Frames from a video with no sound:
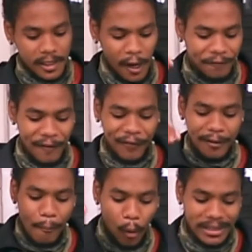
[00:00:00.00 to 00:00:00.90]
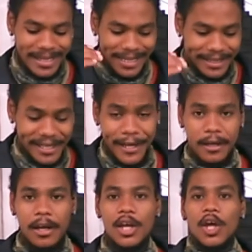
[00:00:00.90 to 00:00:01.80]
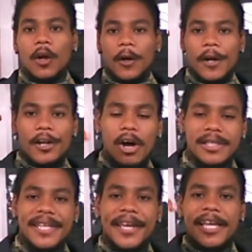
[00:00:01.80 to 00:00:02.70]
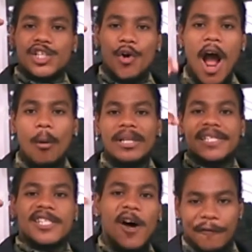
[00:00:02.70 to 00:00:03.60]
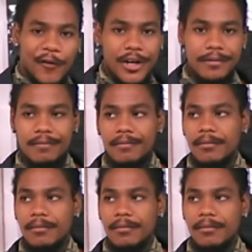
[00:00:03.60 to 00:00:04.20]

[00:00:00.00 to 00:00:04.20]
Suffer for the Most High's sake. Nothing is wrong with suffering.